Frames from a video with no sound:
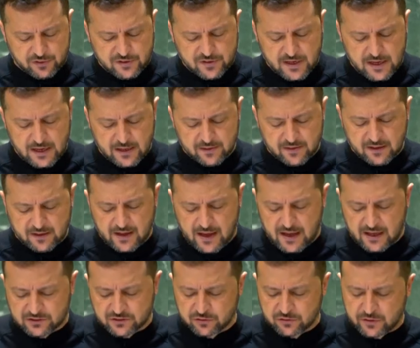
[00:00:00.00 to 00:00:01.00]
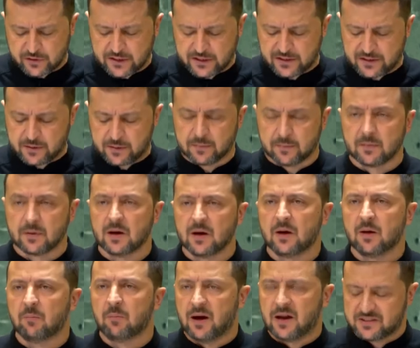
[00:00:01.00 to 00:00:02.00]
a day that has already
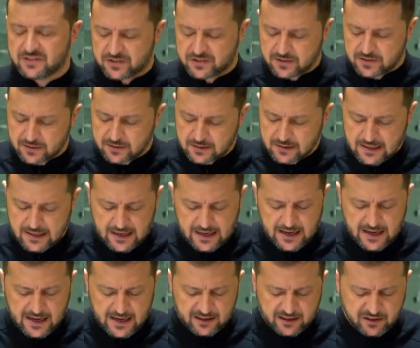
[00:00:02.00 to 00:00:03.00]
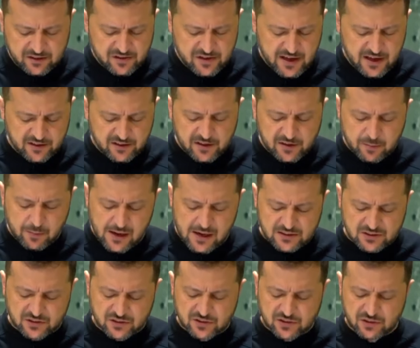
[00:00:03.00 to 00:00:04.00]
passed and a day that
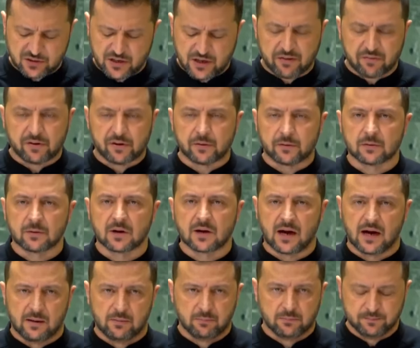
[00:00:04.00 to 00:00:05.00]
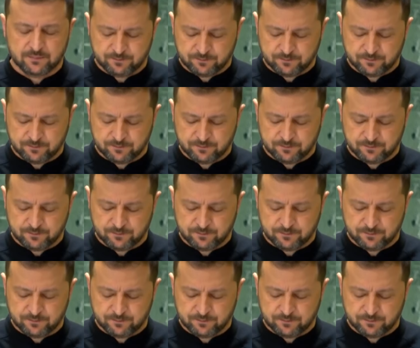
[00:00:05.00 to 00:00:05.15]
must never come.